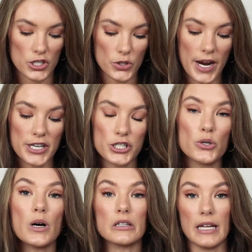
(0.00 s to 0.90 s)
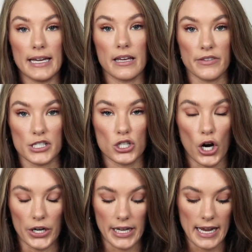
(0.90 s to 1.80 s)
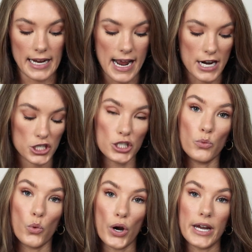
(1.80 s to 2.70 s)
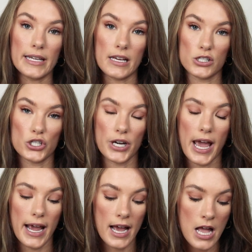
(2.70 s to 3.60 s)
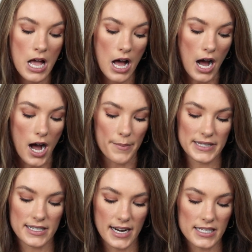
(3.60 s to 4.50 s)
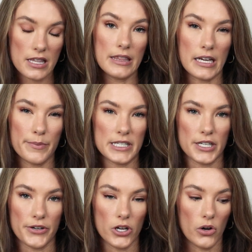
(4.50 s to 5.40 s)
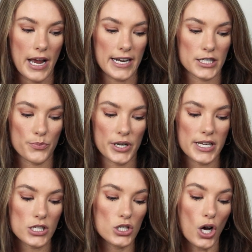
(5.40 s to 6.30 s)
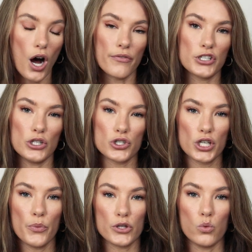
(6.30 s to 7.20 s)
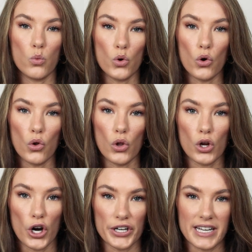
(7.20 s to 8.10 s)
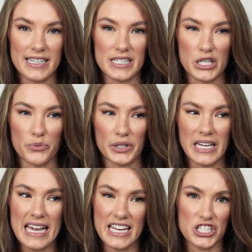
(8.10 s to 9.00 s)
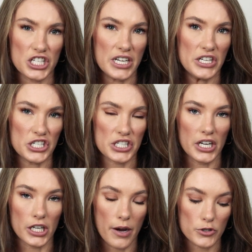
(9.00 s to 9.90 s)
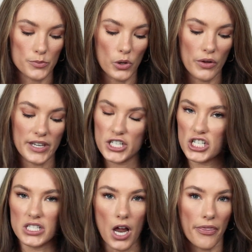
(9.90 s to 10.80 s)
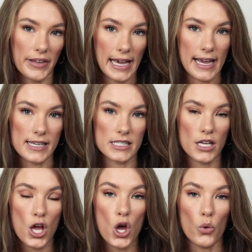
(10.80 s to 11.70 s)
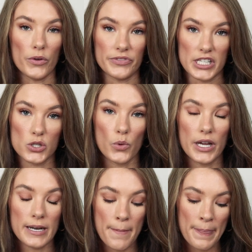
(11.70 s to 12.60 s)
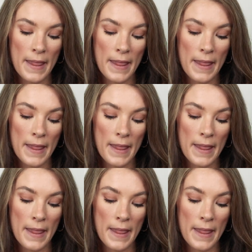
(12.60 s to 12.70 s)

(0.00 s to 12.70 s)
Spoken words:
So I do like this cardigan. I actually wore it yesterday. It's a nice thick material and it's pretty soft. Usually with wool cardigans, they're really itchy and just uncomfortable, and that's just not the case with this one.